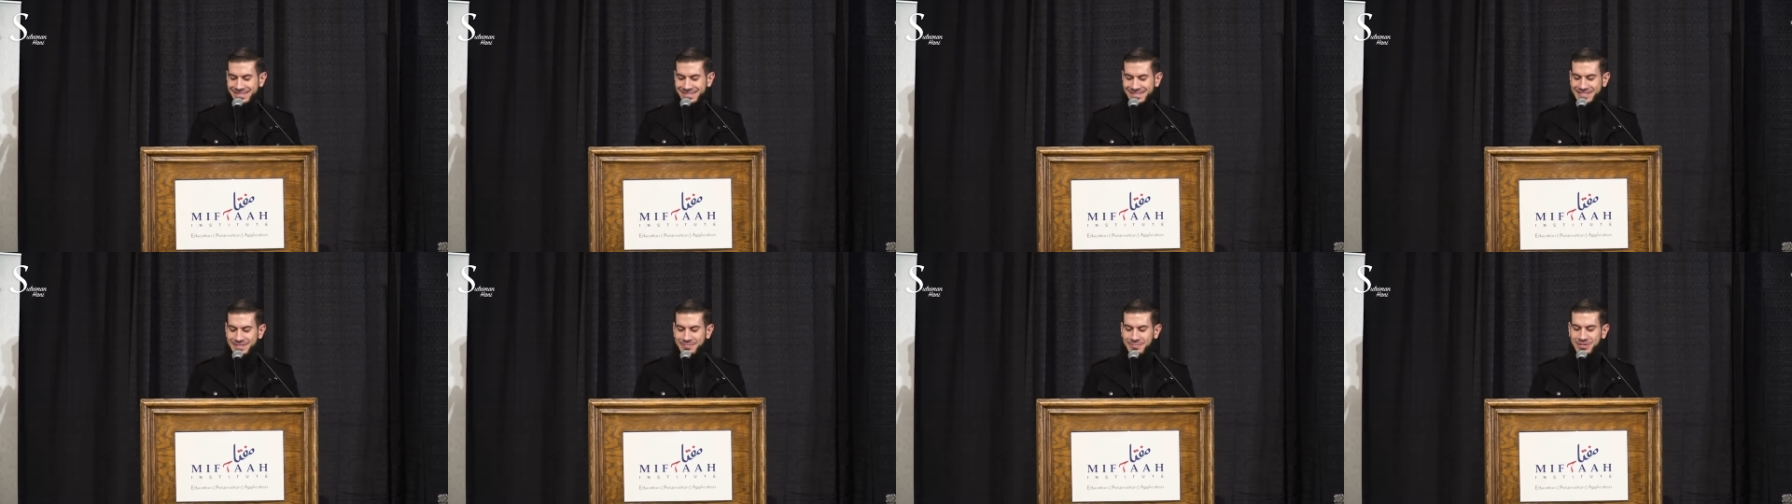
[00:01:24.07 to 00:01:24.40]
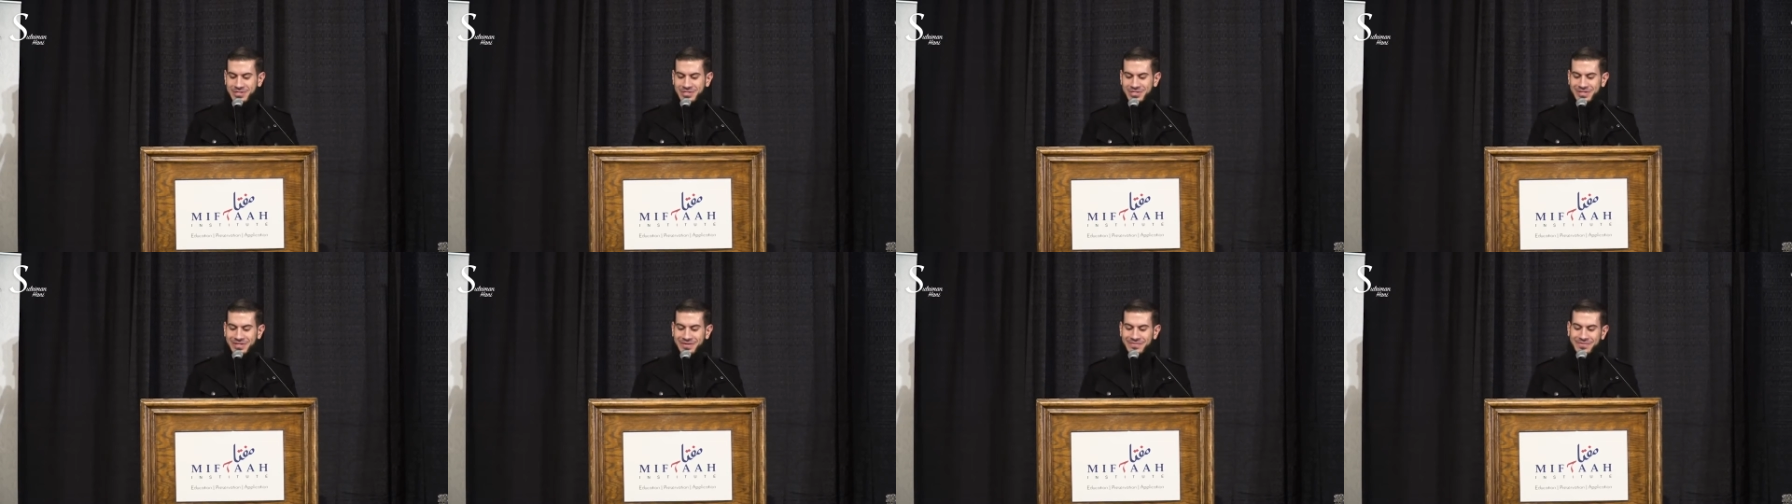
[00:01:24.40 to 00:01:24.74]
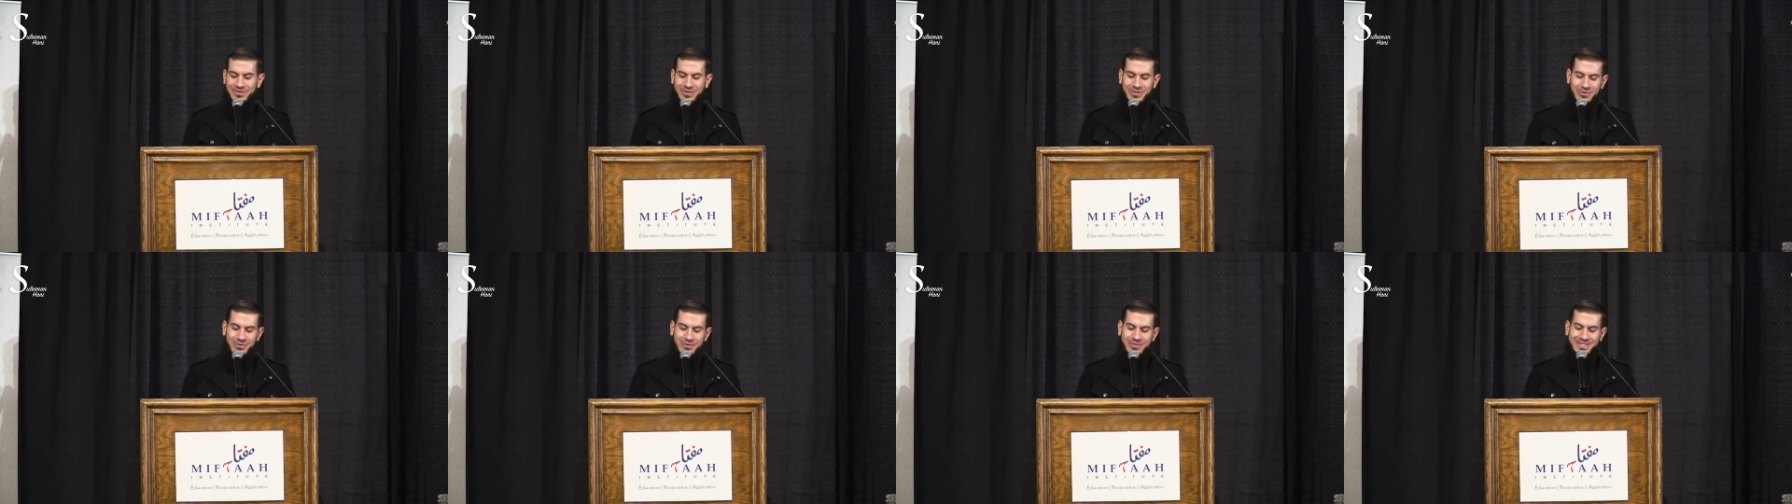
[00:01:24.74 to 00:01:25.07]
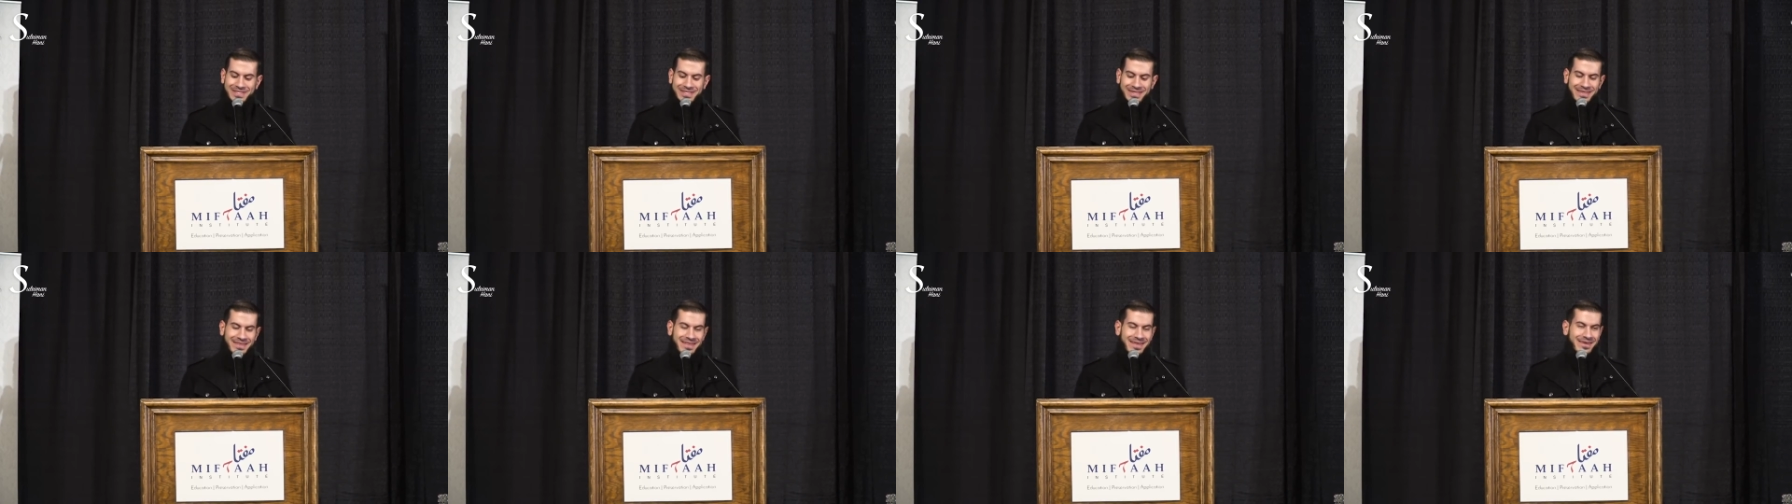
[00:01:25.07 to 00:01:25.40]
Especially if you don't
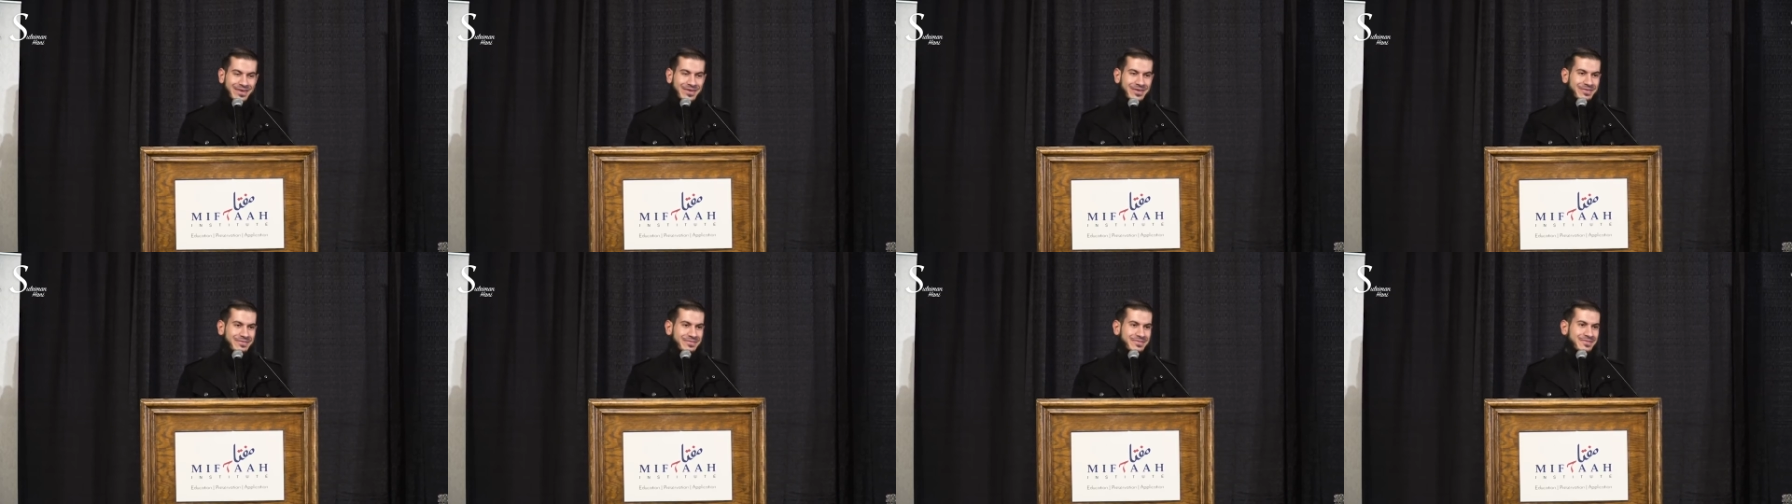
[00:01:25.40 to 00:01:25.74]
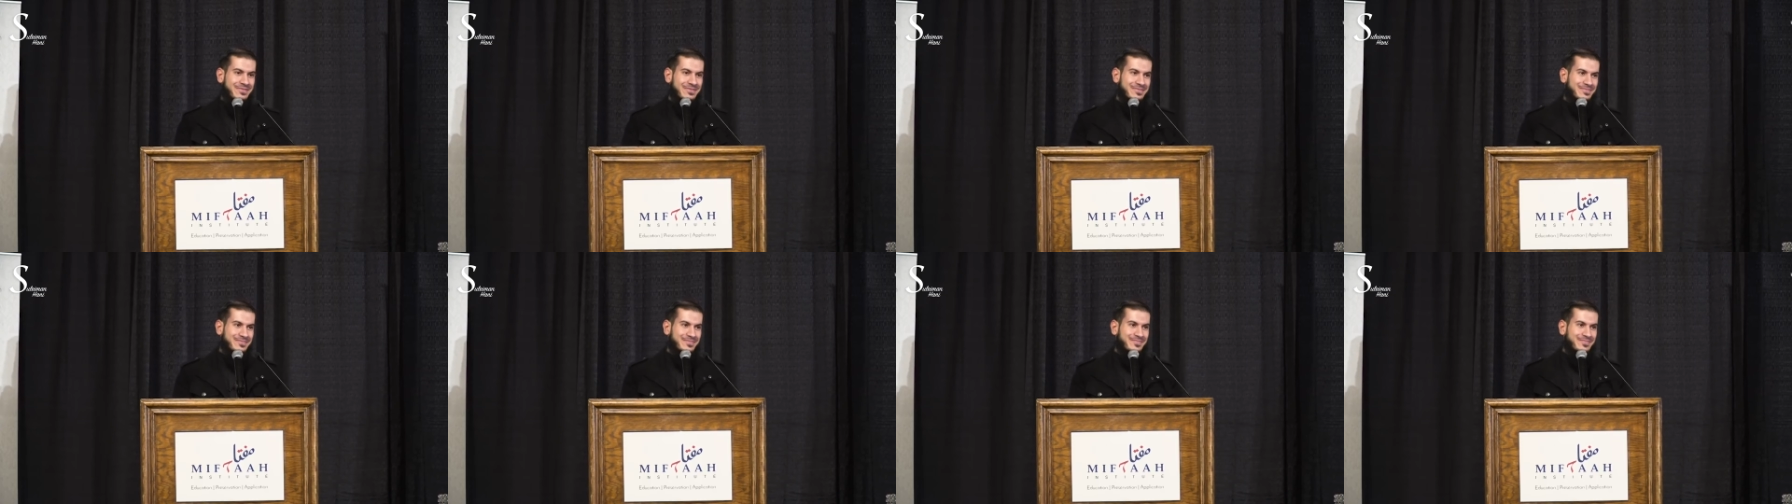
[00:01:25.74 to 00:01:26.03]
say that enough.